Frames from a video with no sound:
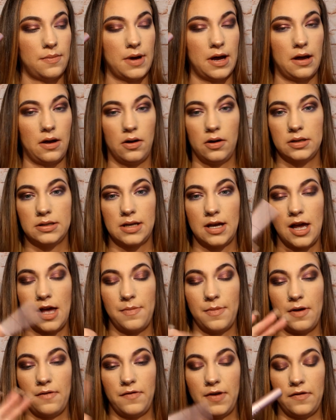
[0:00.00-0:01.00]
my
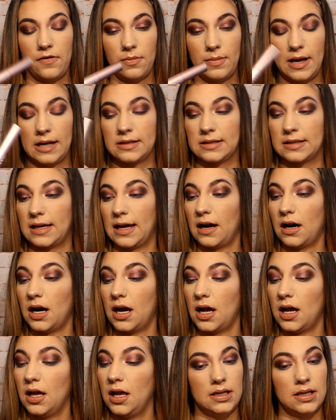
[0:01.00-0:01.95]
all-time favorite mascara.